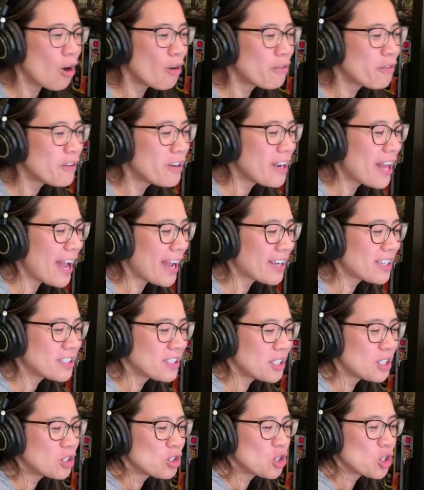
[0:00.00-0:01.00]
Often
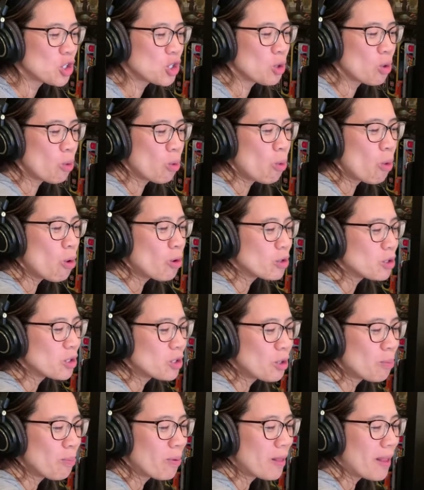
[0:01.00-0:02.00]
acting to
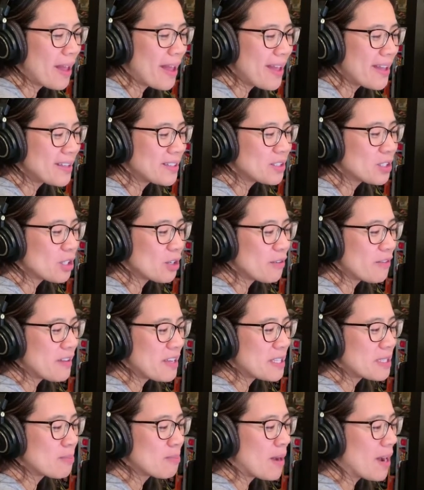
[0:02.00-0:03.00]
thwart the plans of
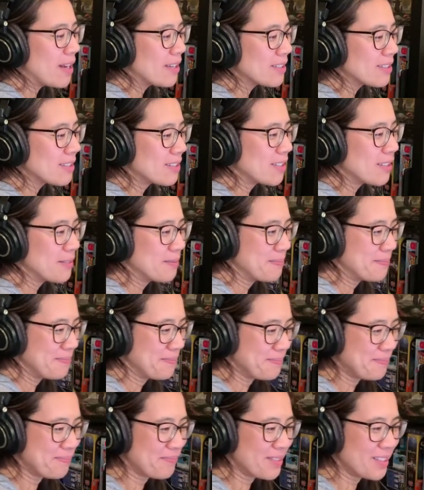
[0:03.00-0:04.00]
his master.
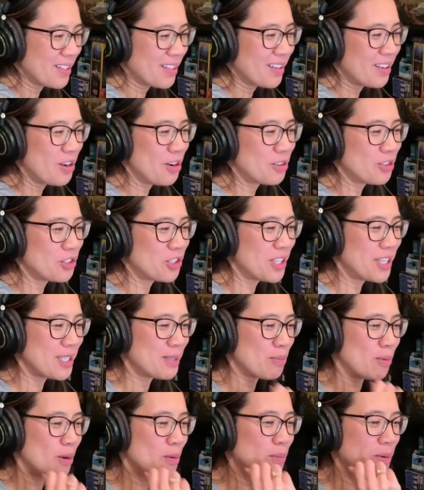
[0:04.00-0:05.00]
Oh, geez,
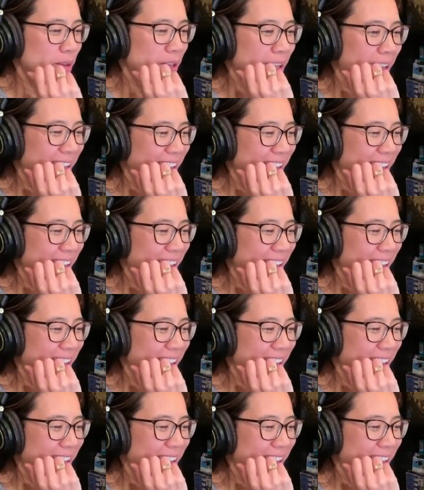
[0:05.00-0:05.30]
right. Bob.